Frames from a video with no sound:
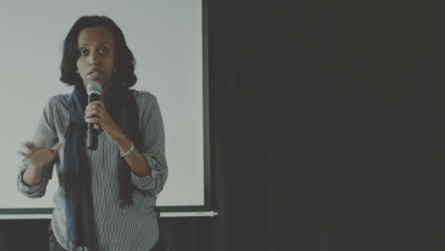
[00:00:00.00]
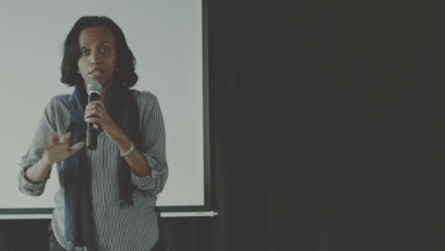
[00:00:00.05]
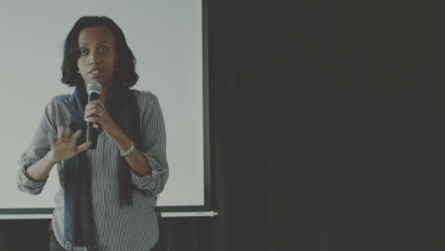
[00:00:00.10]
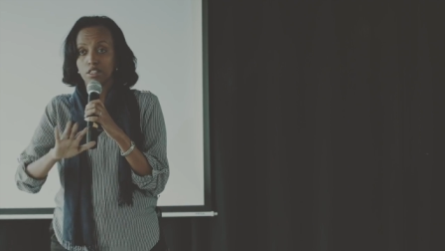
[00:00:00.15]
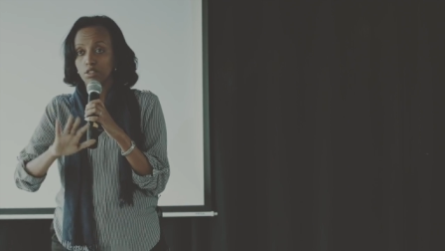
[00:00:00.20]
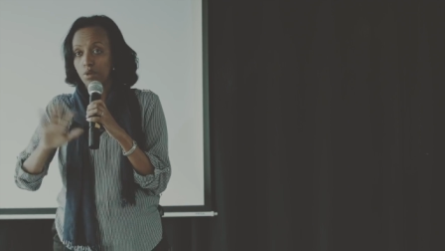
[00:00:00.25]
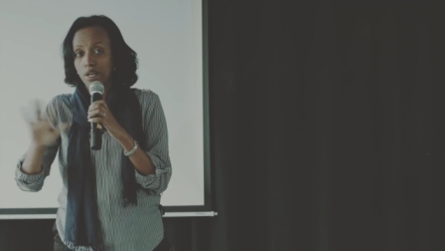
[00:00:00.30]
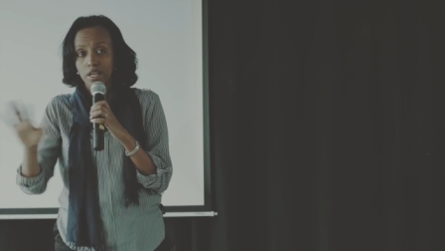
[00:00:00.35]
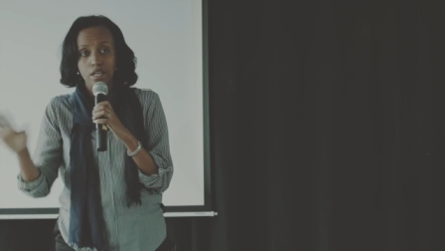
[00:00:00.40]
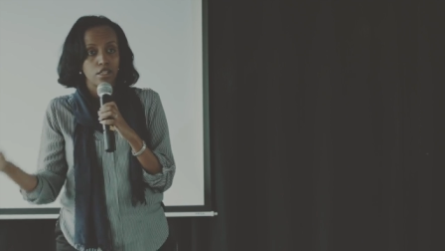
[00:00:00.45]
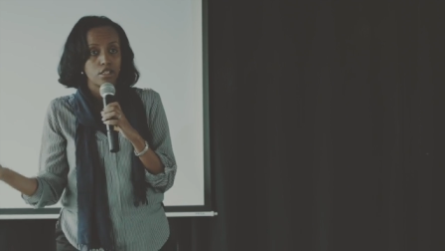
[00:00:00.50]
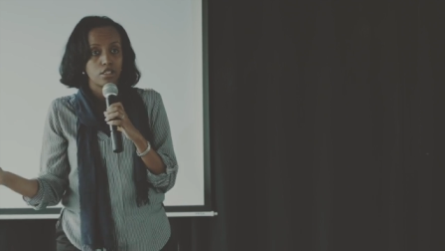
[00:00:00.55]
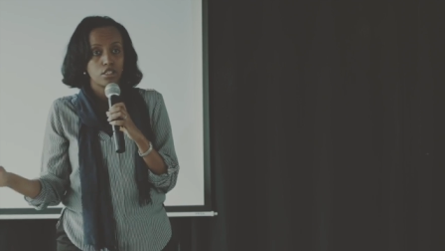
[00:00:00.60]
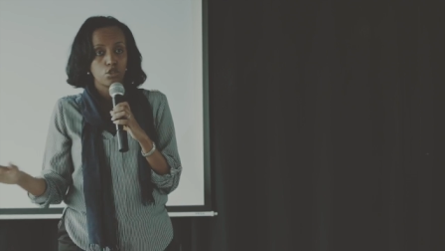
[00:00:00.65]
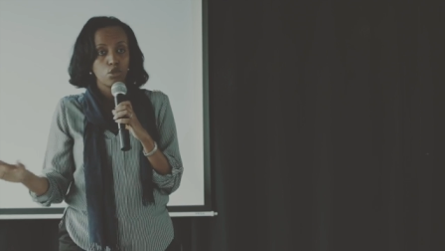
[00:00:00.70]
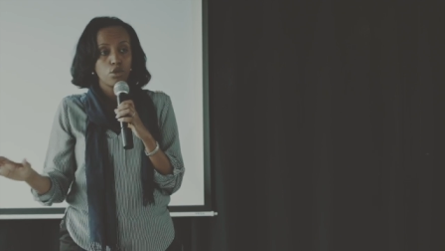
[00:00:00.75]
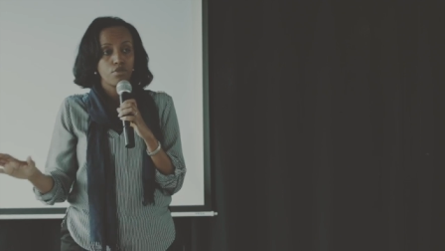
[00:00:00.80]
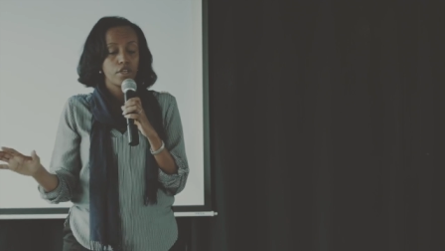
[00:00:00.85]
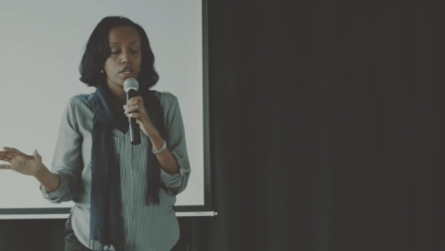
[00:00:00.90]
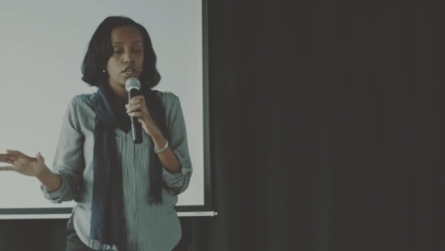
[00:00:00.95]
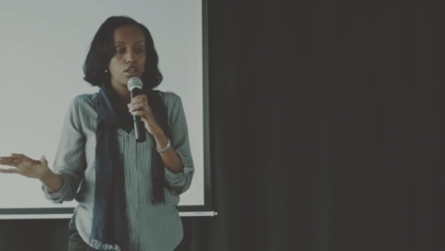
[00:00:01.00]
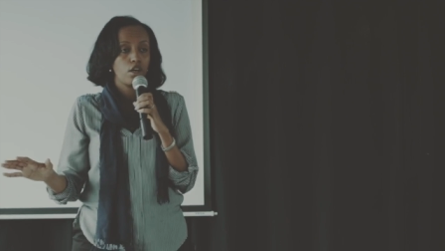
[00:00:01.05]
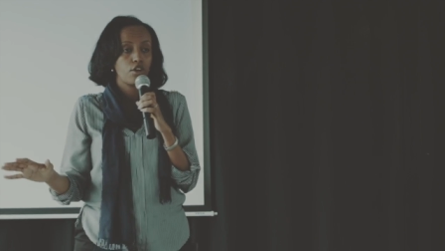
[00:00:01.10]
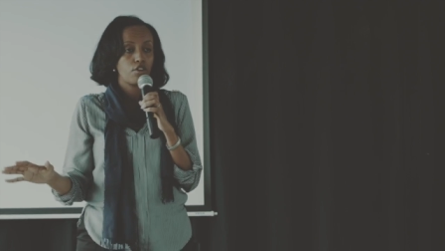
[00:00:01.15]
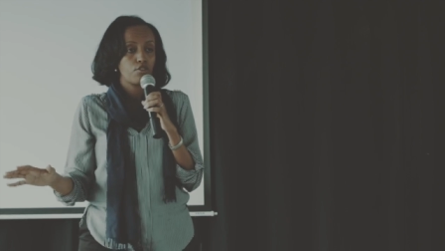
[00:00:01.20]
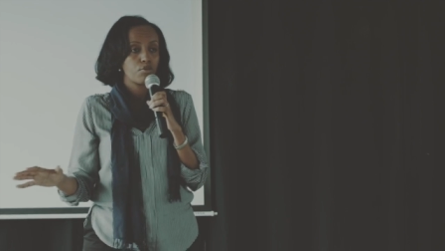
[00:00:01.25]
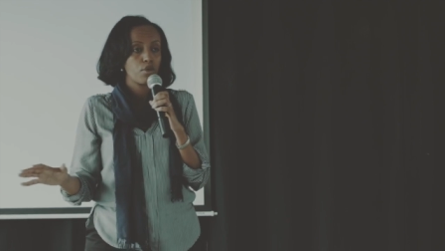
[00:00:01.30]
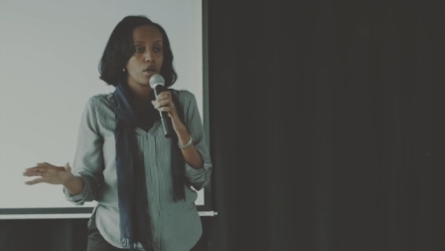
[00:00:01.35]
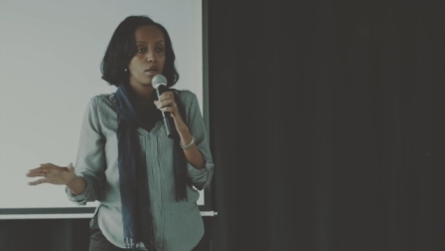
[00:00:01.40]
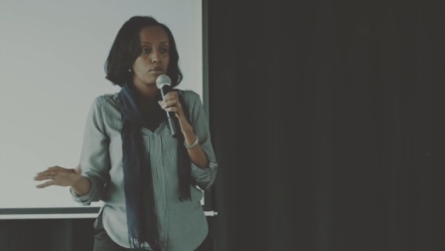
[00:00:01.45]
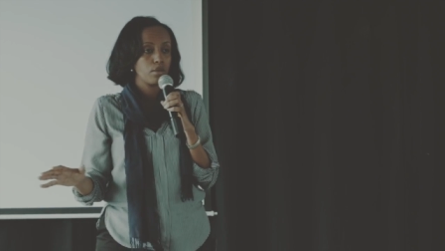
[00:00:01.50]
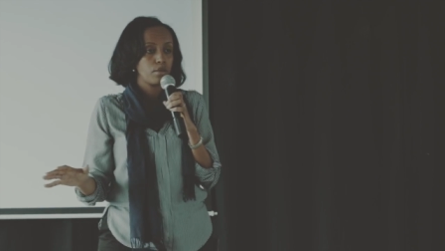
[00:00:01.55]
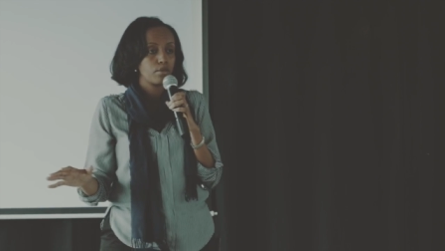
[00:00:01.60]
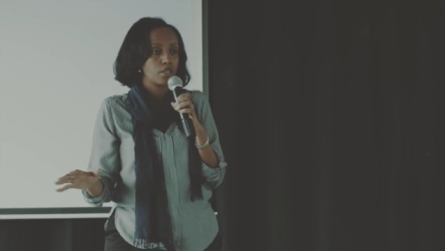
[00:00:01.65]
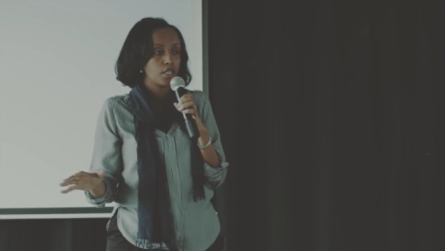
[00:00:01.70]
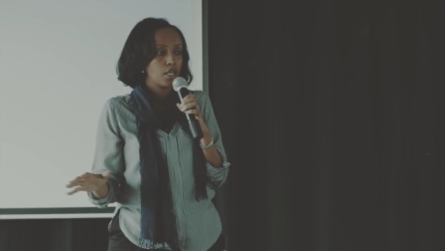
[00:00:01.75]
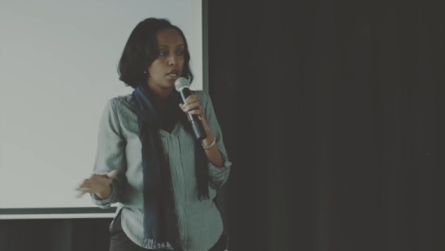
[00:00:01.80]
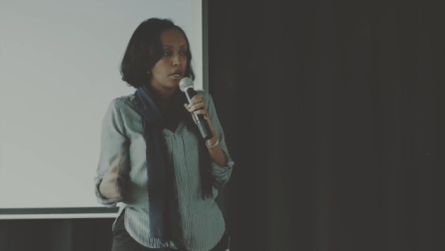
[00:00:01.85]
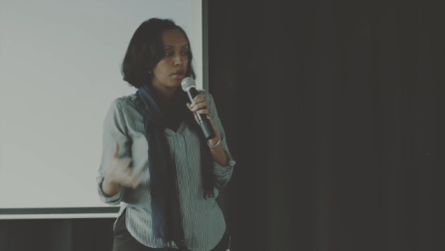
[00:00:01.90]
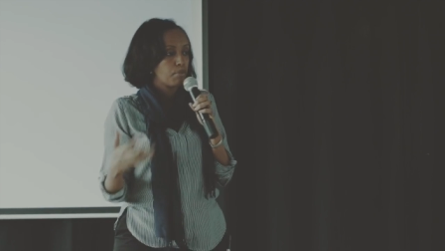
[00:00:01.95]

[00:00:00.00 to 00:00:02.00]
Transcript: it's great, it's solving a lot of problems,